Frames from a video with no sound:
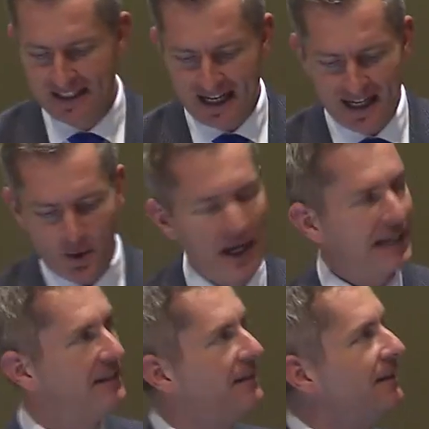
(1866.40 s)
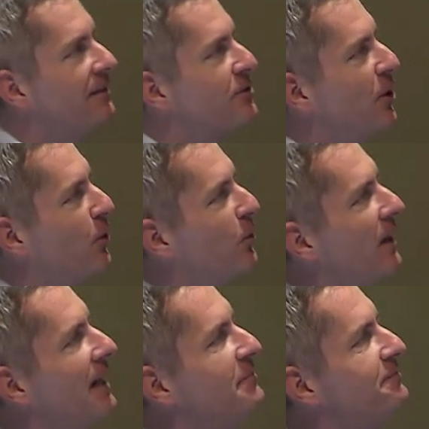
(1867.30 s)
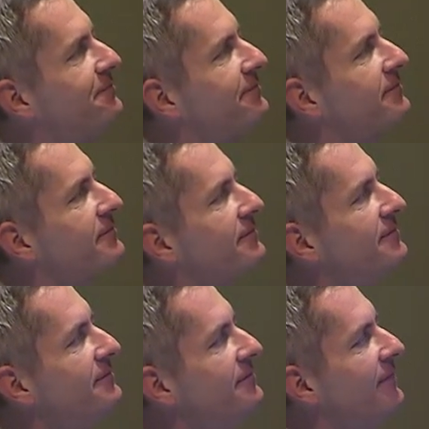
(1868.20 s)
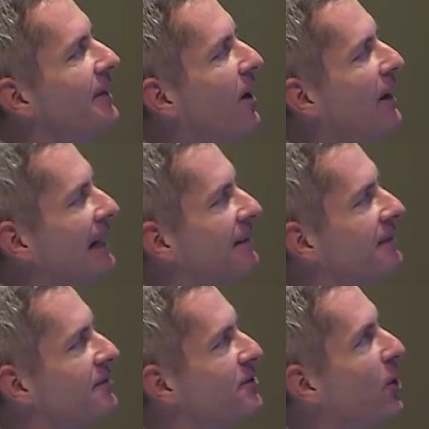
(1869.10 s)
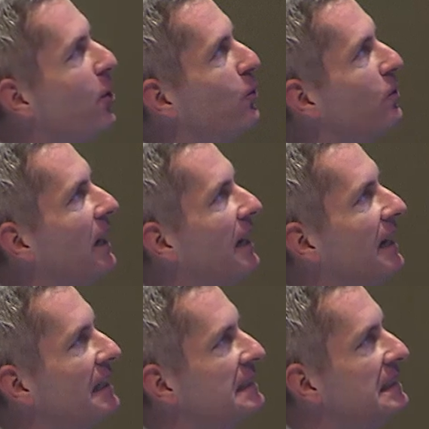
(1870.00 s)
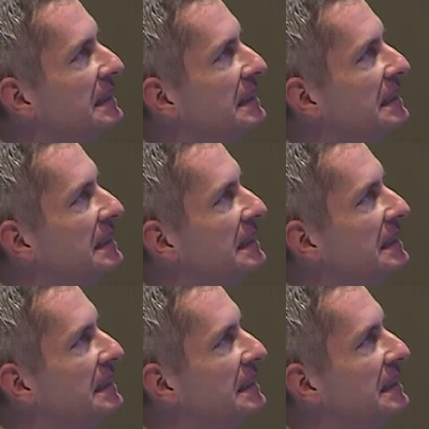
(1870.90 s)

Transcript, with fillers: uh, okay, so, um, all right, so uh,